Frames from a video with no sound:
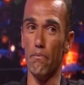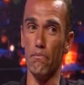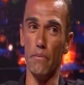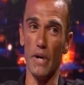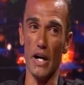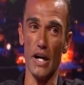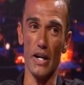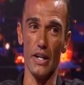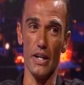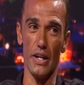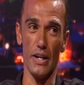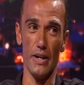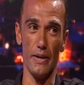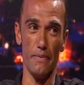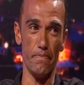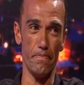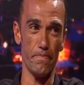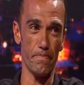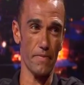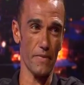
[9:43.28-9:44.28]
But
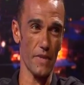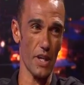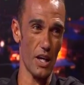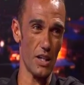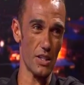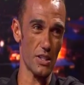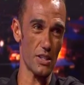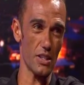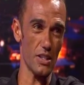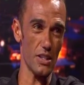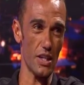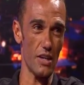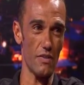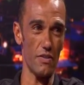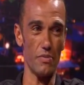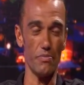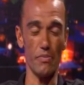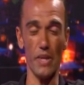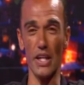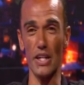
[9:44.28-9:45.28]
I still
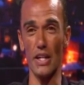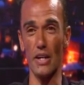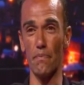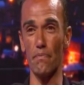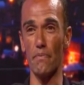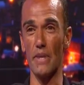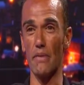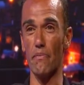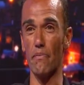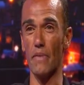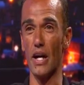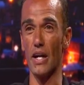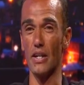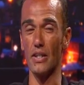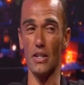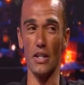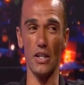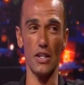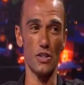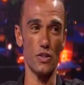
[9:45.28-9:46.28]
haven't made up my
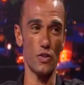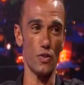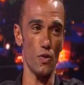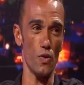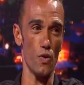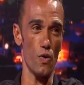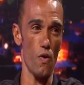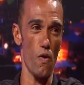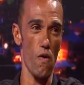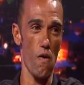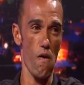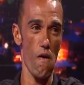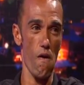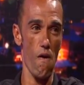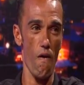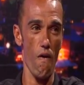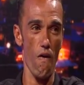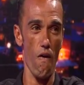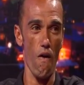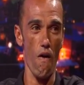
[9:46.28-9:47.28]
mind as to
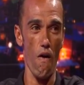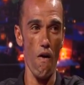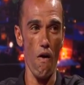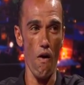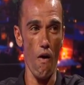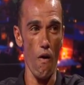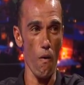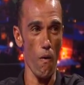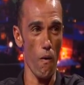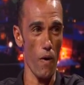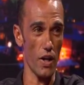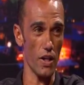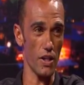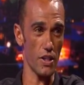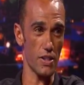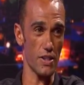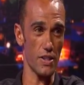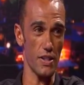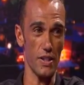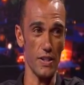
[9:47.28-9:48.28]
what
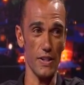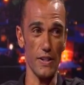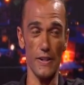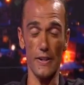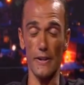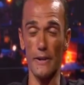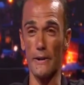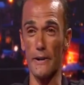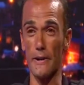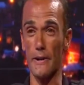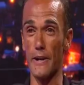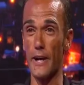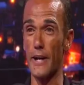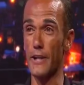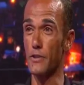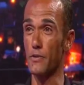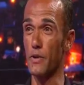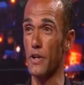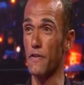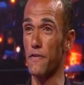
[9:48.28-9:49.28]
is the
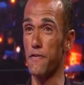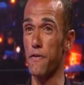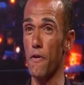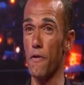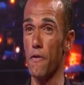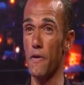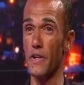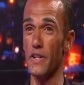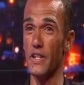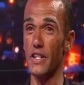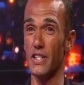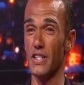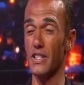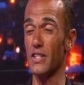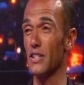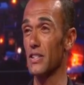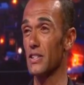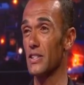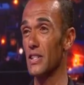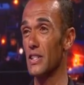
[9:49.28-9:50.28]
right way forward. There's
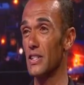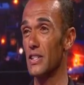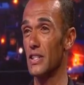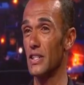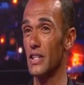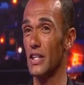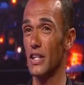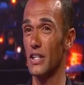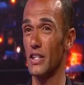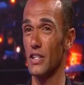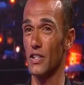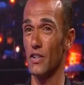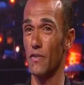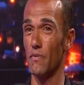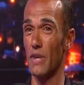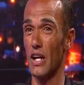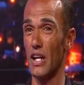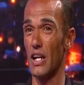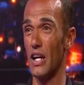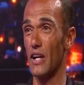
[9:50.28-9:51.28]
still certain areas of
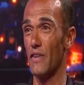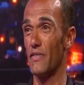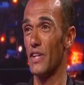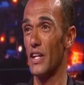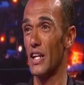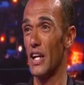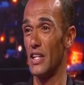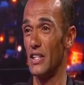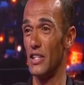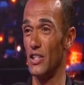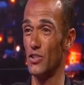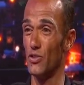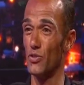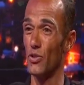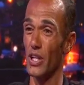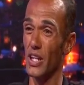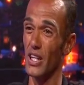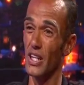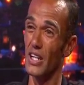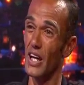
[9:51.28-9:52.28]
my life that I need to
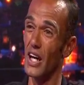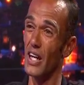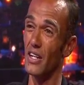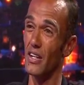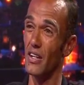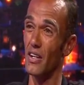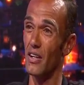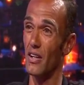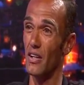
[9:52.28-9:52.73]
regain